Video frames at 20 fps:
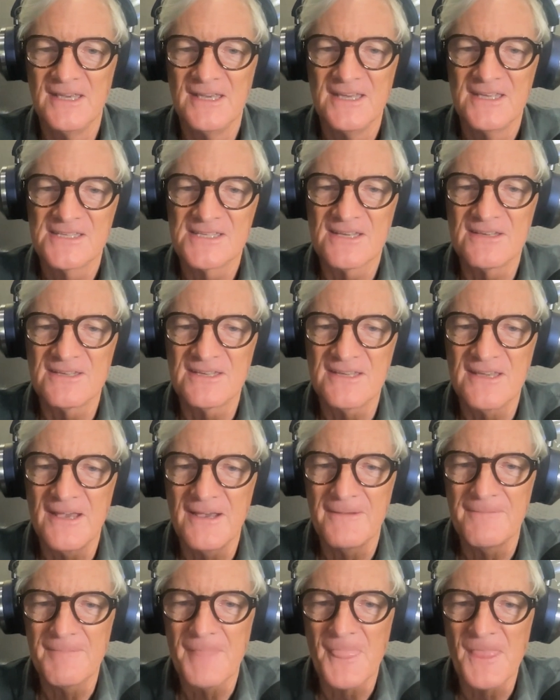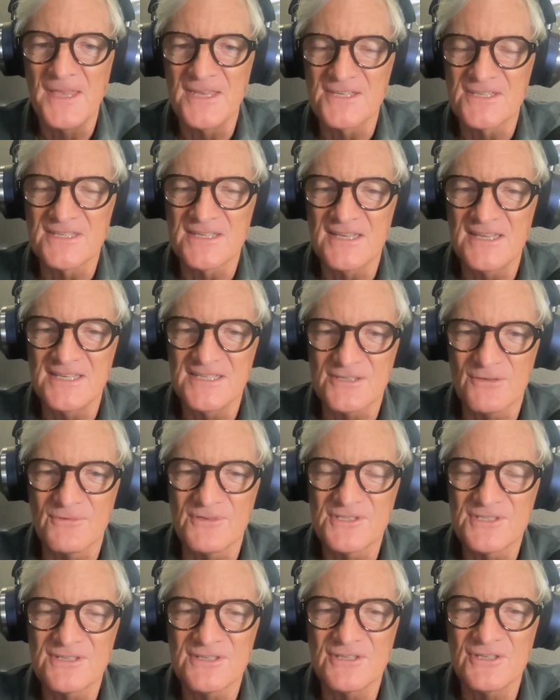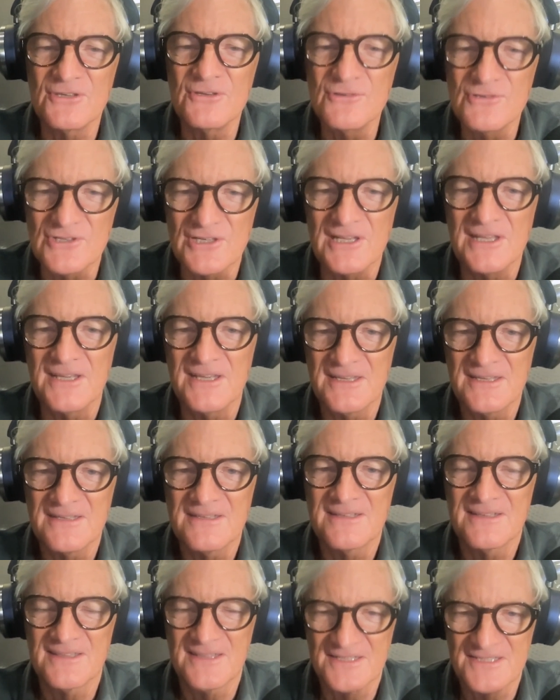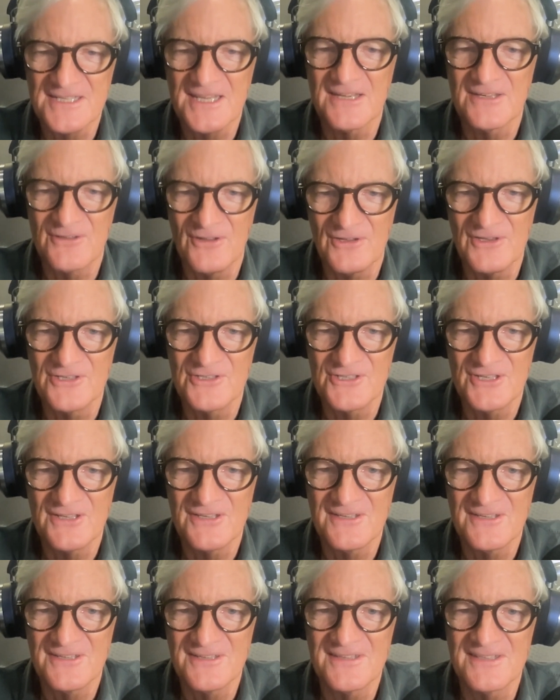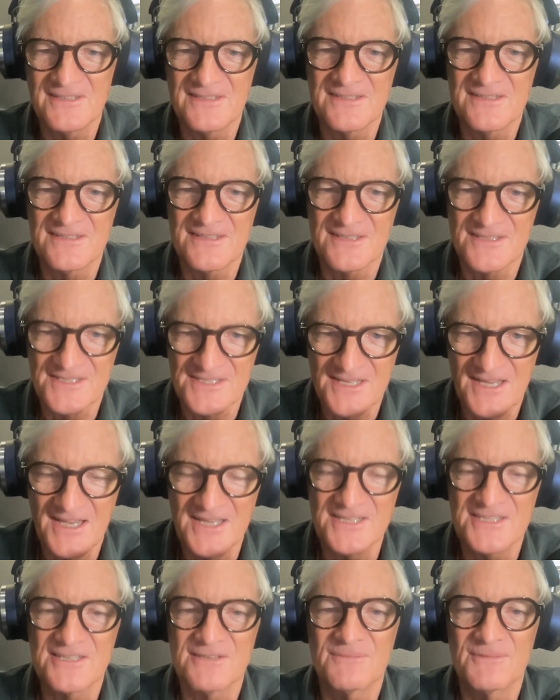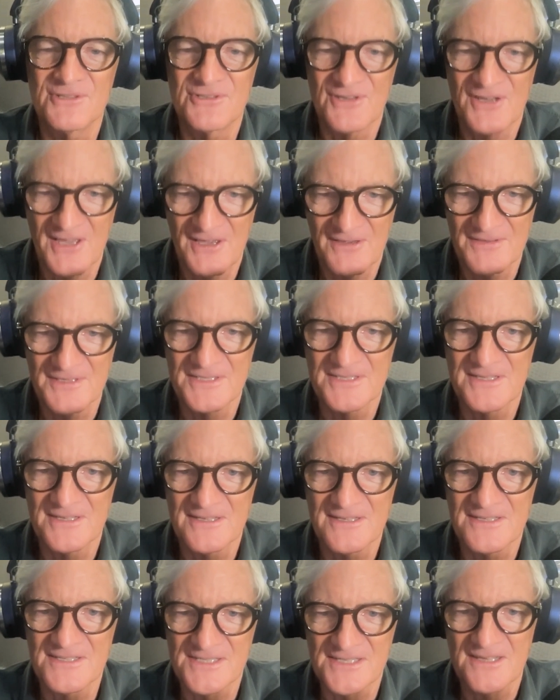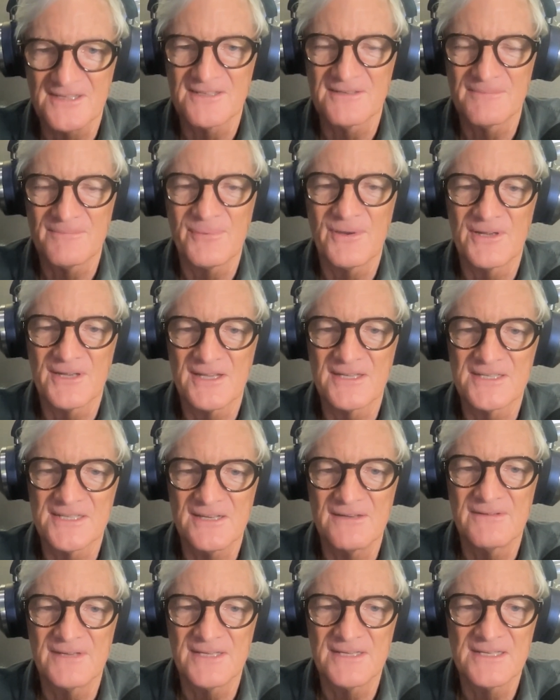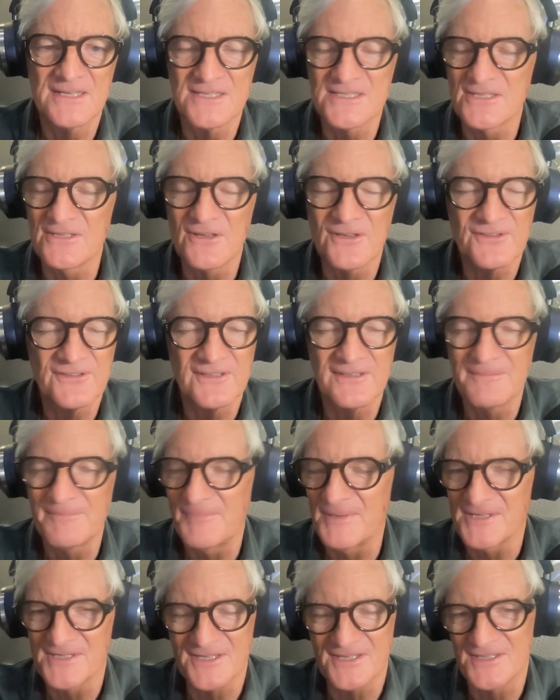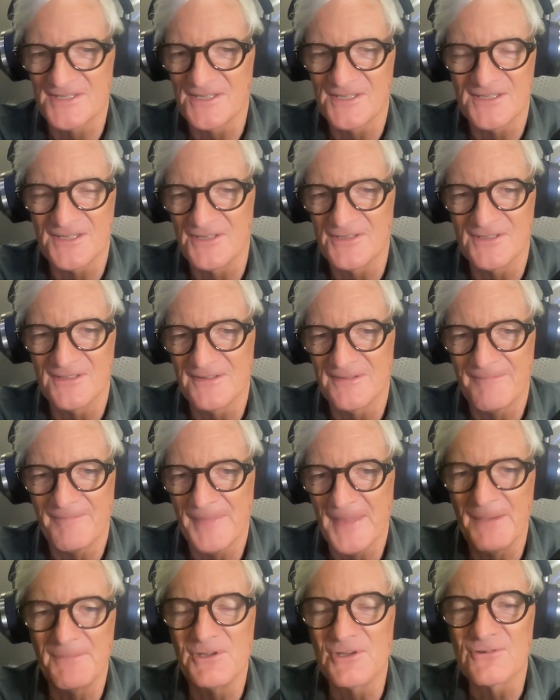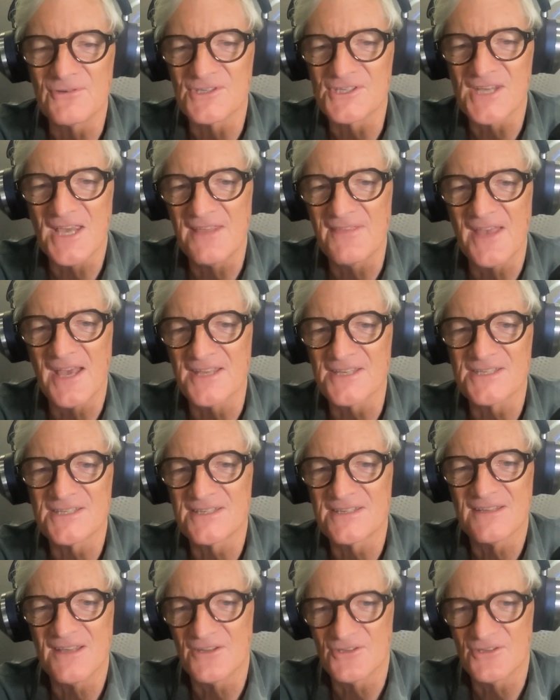So it's always usually the technology that decides that we should go into a certain product area. It's not a business decision. I mean, you could say that's a